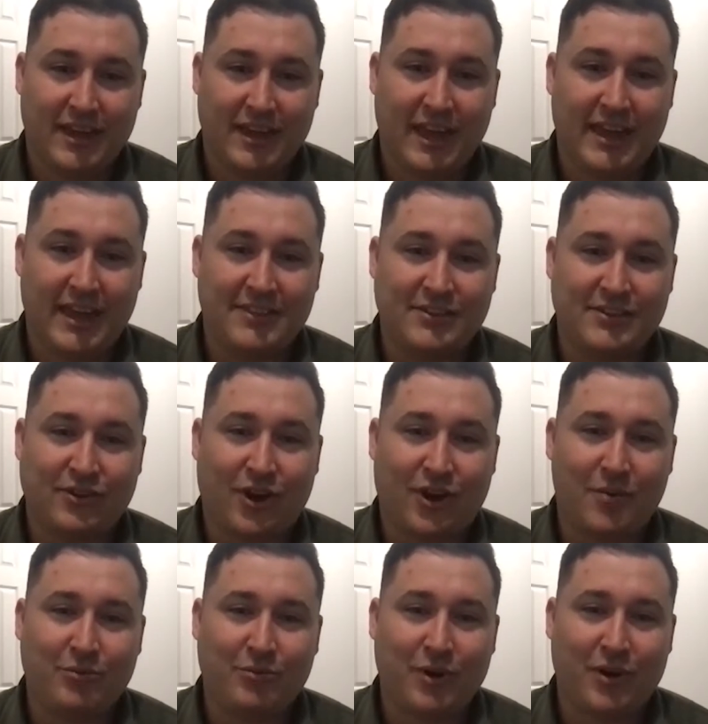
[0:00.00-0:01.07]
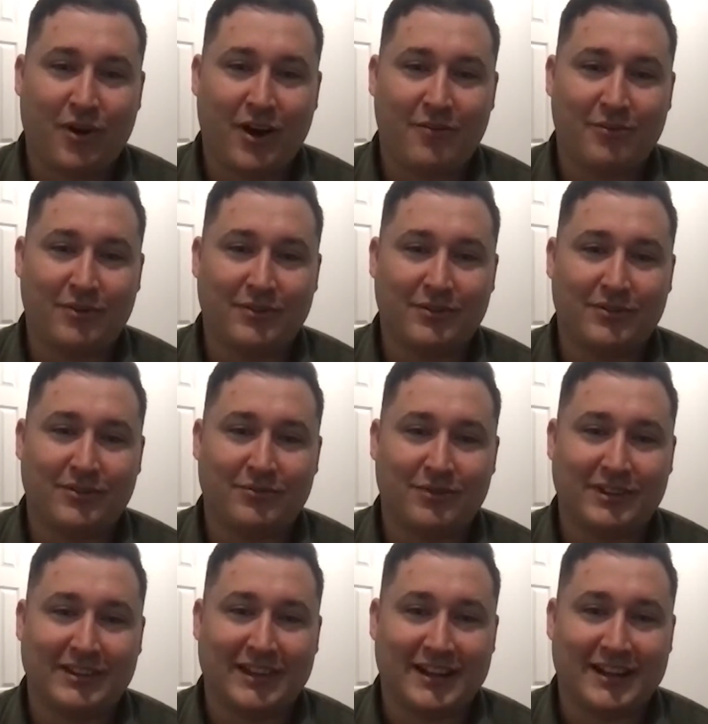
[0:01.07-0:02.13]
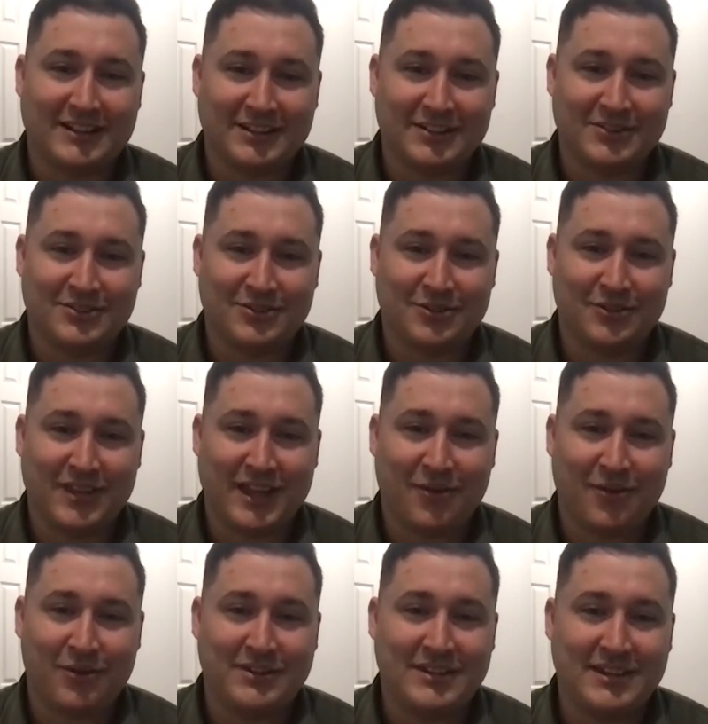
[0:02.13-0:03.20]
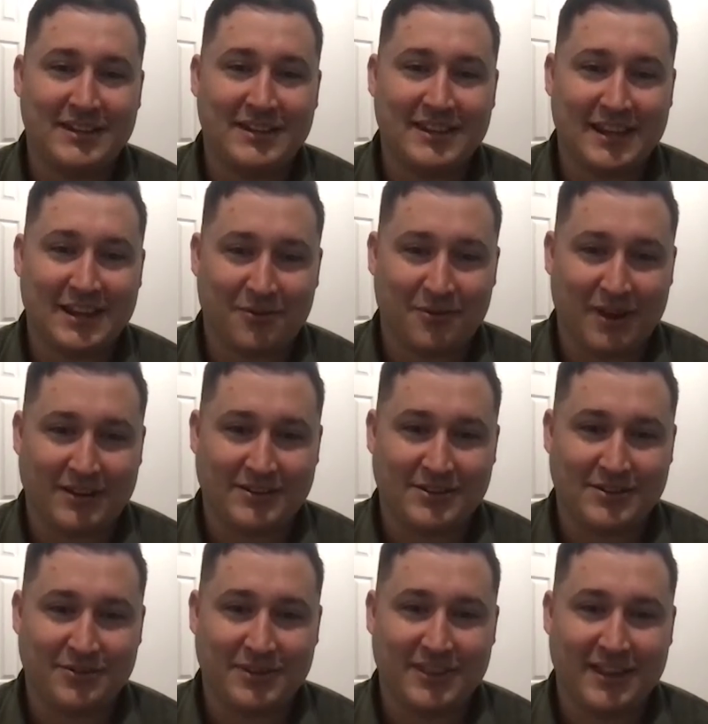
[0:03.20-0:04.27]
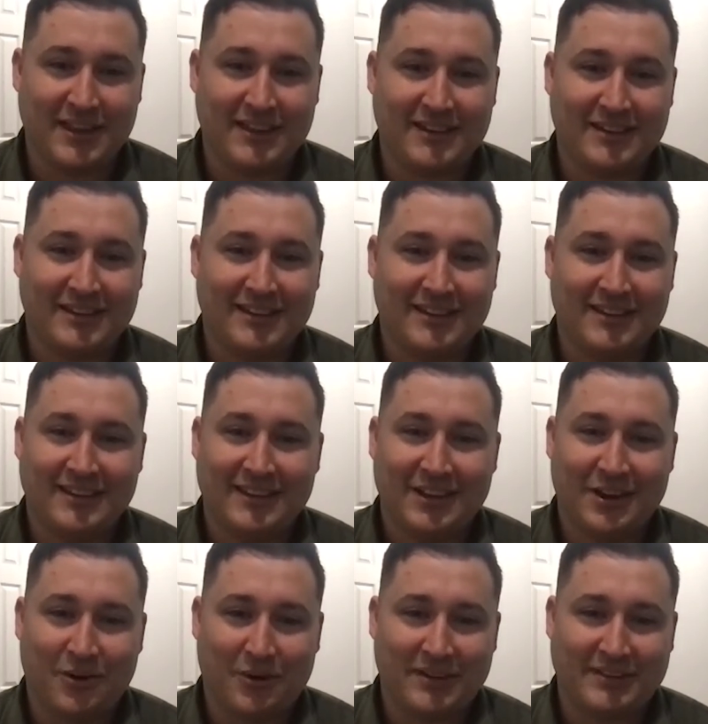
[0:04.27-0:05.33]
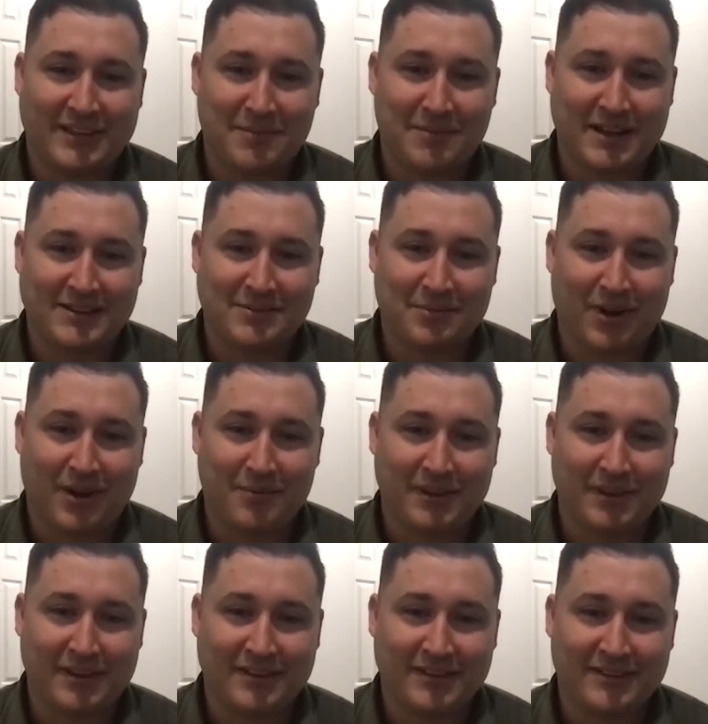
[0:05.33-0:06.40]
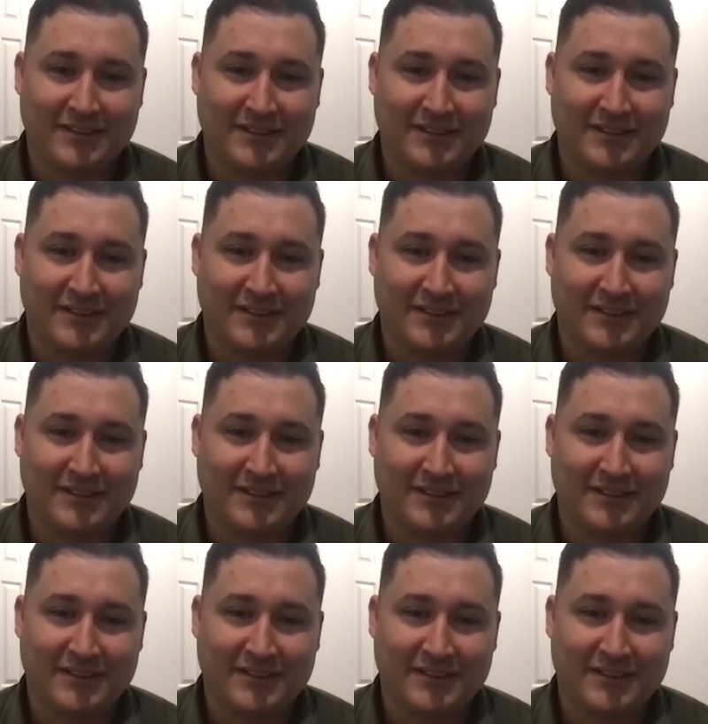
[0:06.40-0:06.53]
And the times where I was reluctant to do that or didn't get around to doing that always came back to bite me.